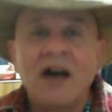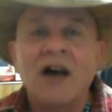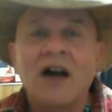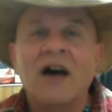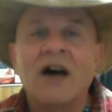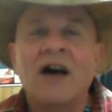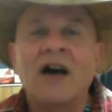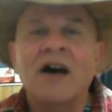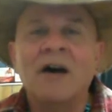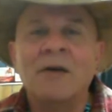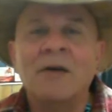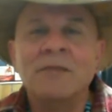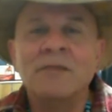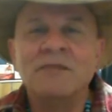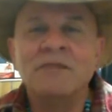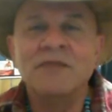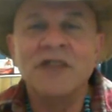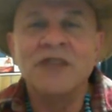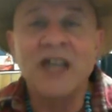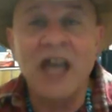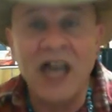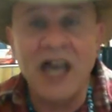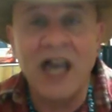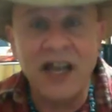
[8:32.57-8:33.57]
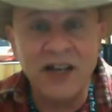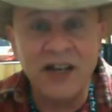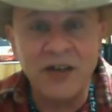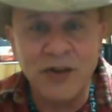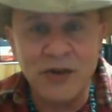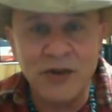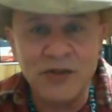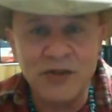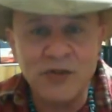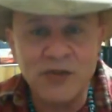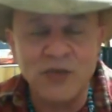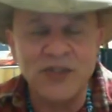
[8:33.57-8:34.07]
Um, the
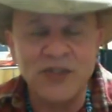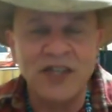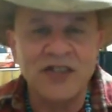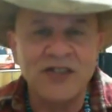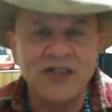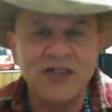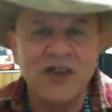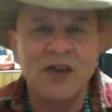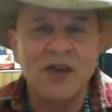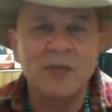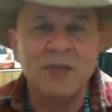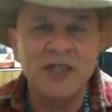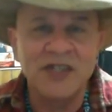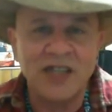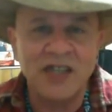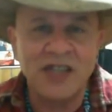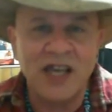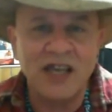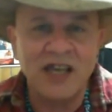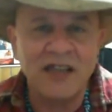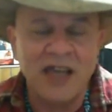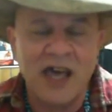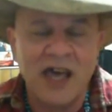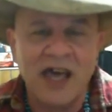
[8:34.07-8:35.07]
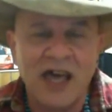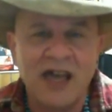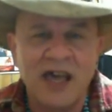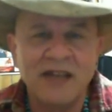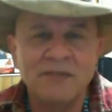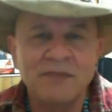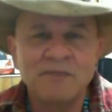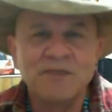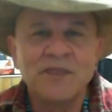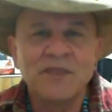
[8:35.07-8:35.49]
editors, when they saw me say that,